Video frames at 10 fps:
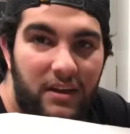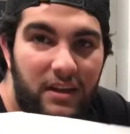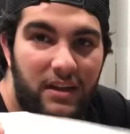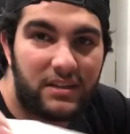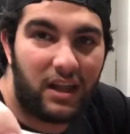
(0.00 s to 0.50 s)

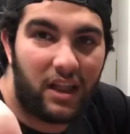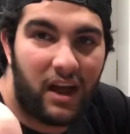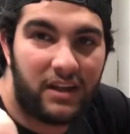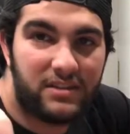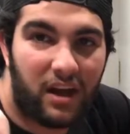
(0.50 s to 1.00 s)
It's got
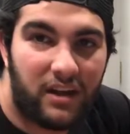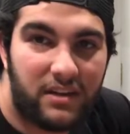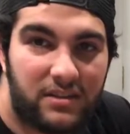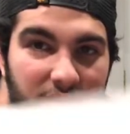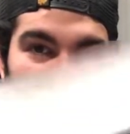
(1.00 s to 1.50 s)
lines on it,
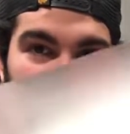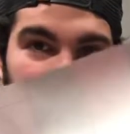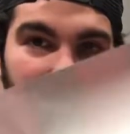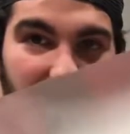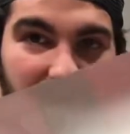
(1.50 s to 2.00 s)
so you can
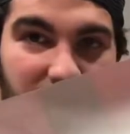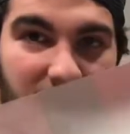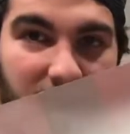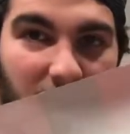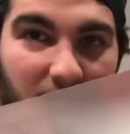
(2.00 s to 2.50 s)
usually
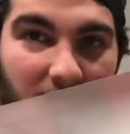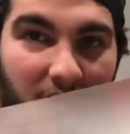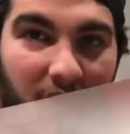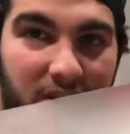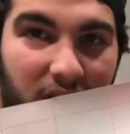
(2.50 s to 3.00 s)
see where the
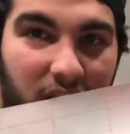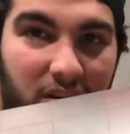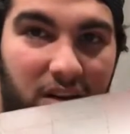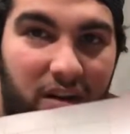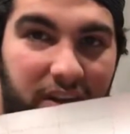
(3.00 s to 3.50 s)
lines are
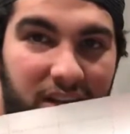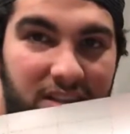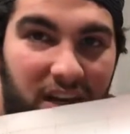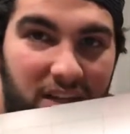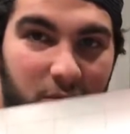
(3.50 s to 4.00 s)
on the
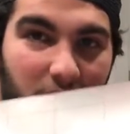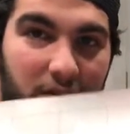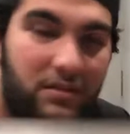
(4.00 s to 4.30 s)
inside as well.